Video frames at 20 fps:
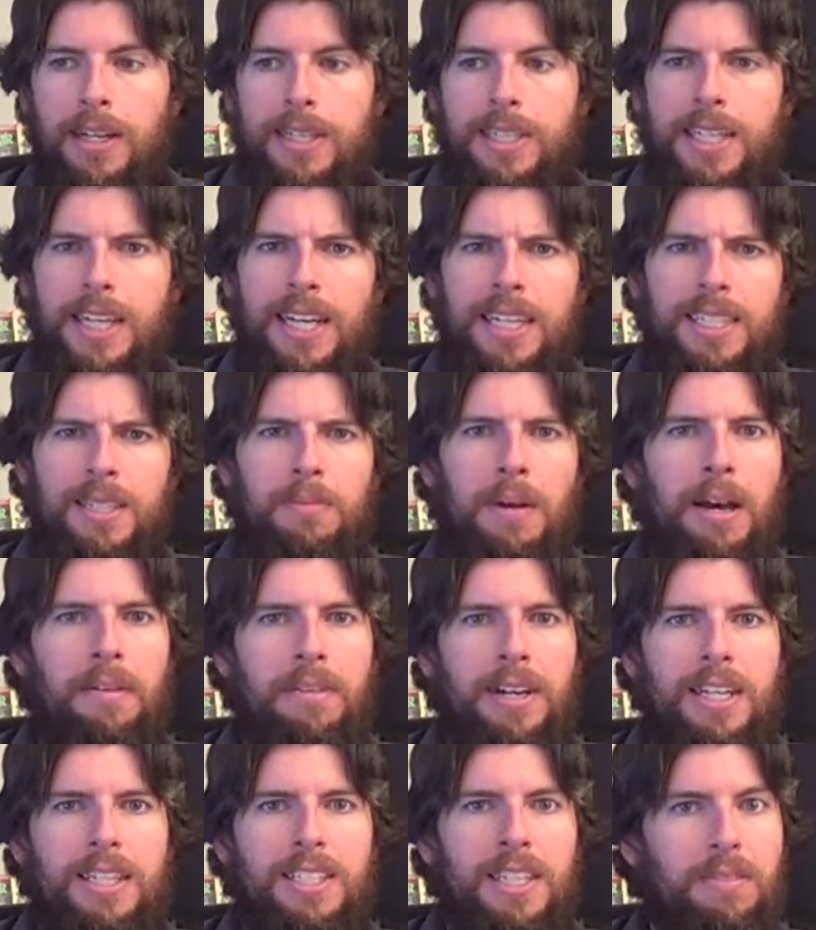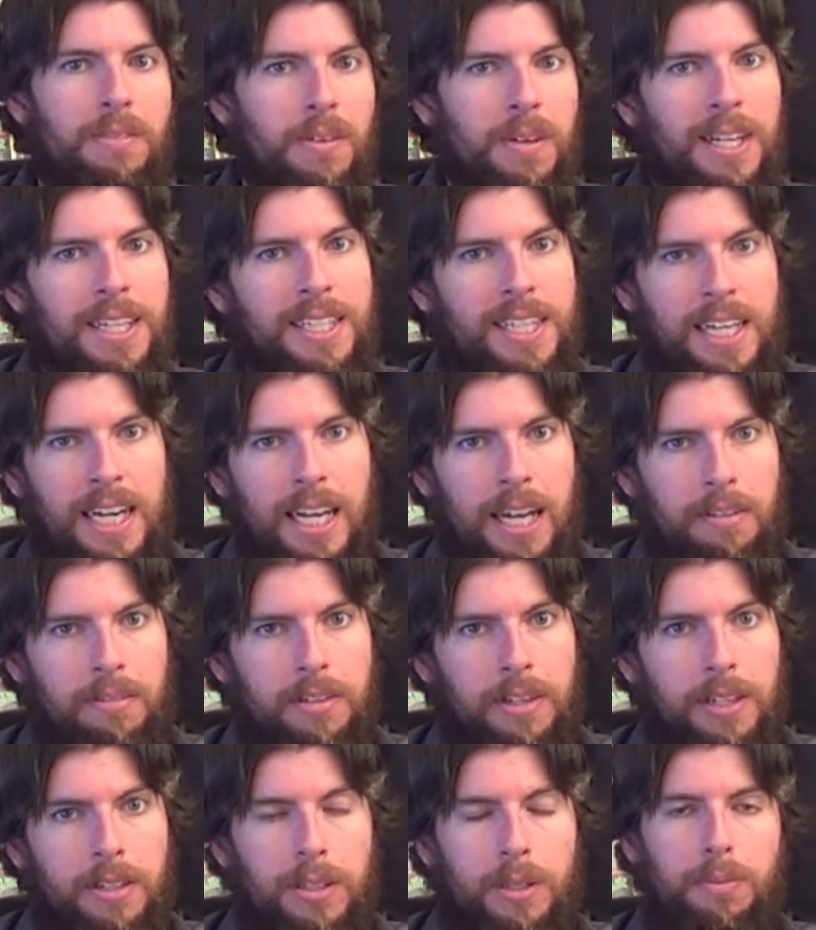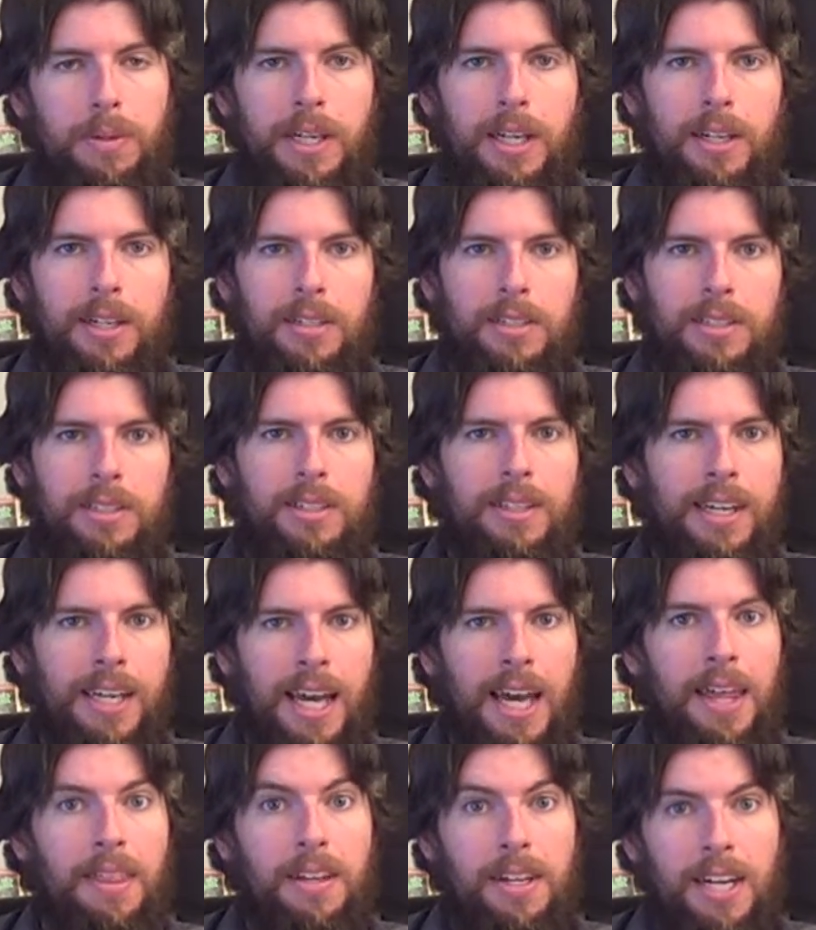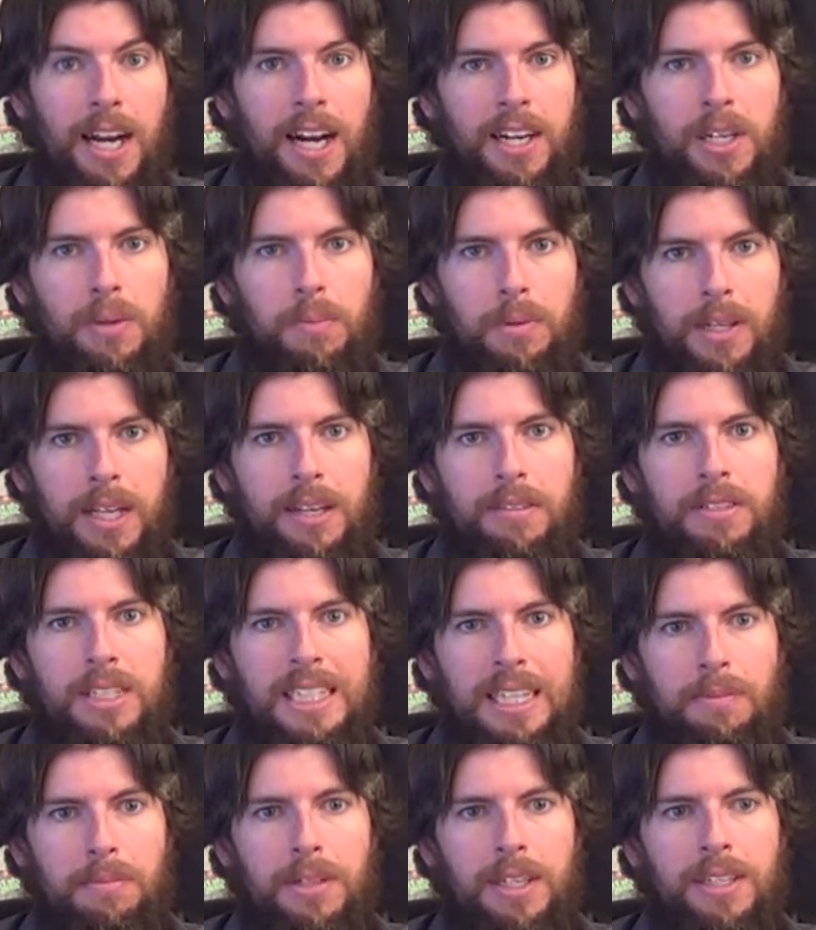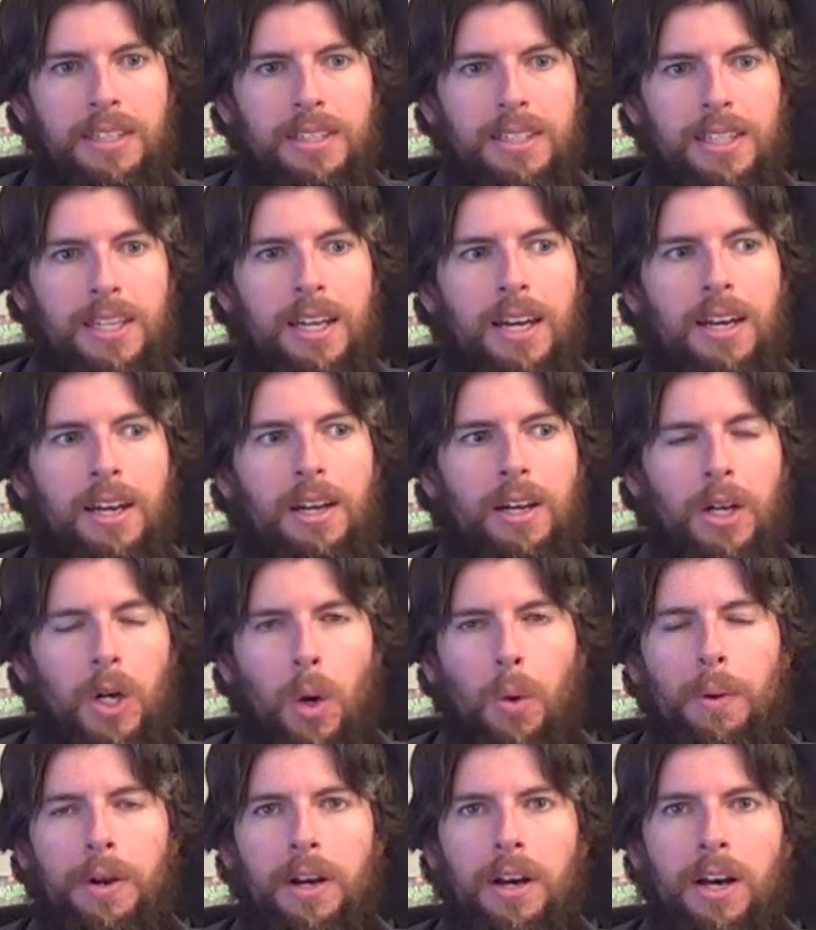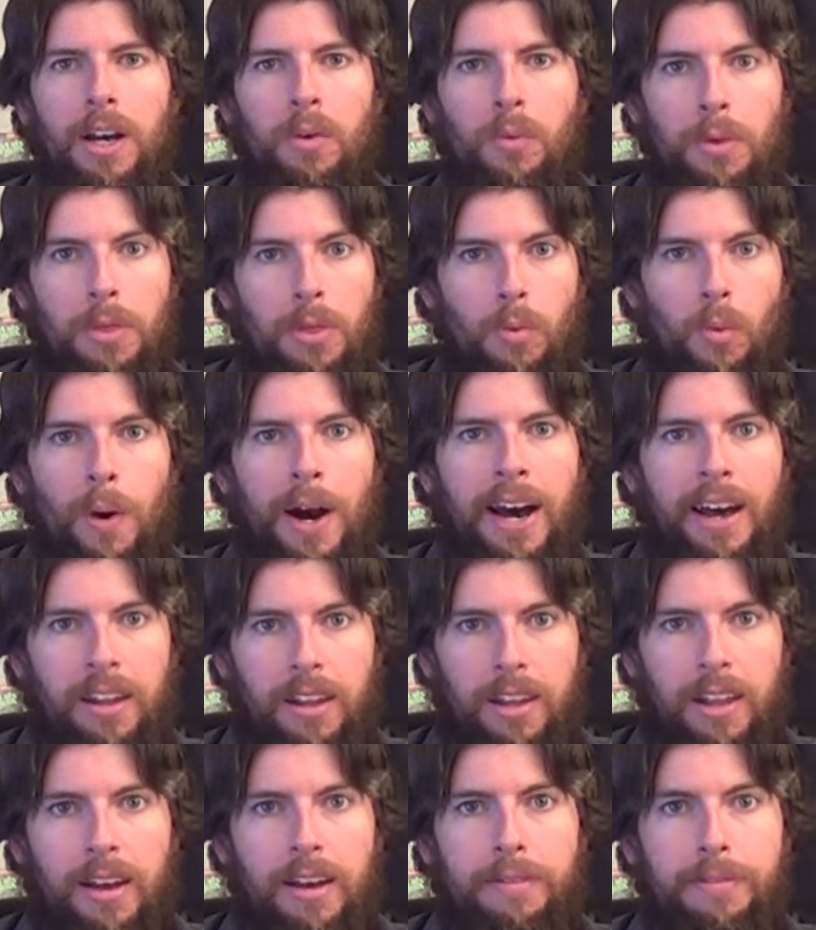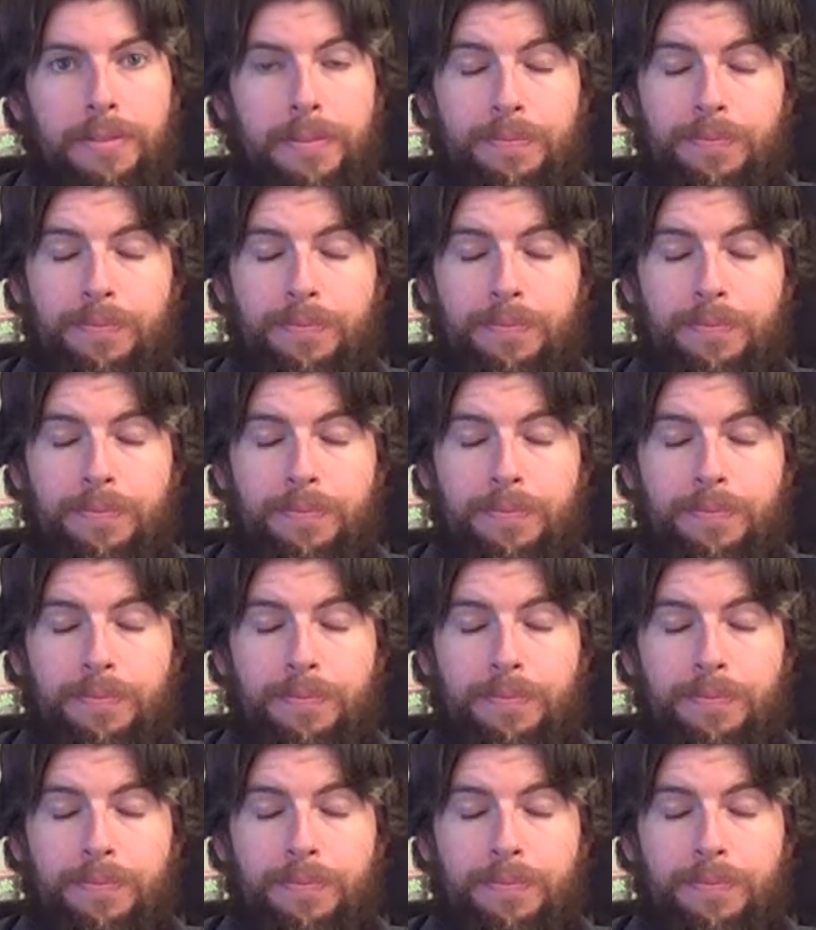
to get some evidence if there is any evidence, because again, the doctor believes something's going on with the wildlife.